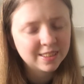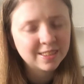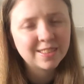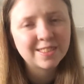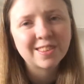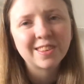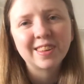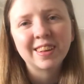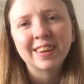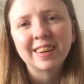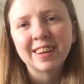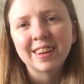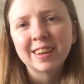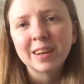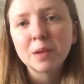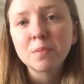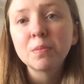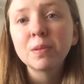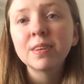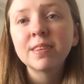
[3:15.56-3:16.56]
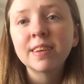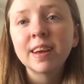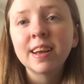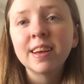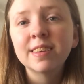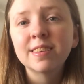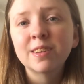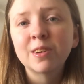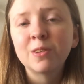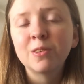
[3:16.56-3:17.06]
So, like a couple
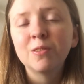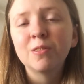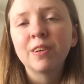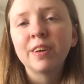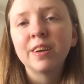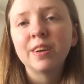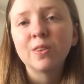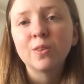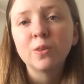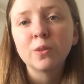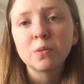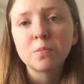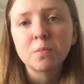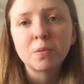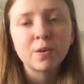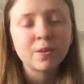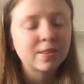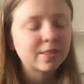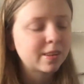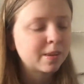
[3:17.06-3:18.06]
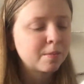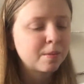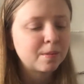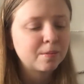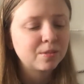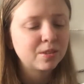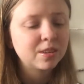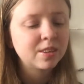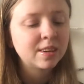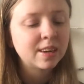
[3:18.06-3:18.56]
days, I'll read all the books. I'm up
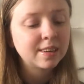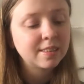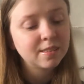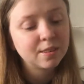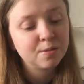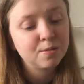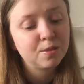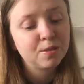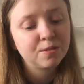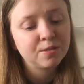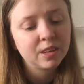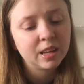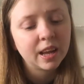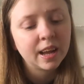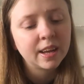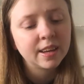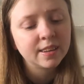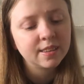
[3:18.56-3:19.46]
to 1958.